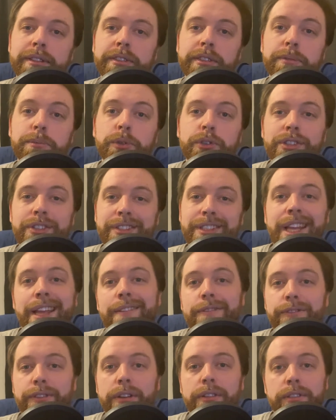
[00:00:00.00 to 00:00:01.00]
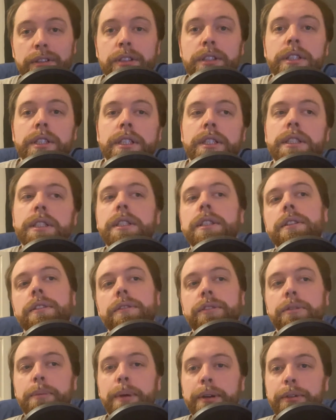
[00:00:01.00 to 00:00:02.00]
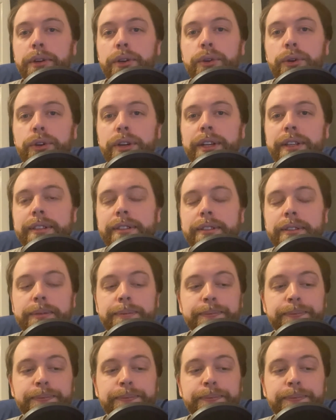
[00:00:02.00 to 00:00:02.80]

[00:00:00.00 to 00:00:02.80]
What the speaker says: It's much safer for my recordings.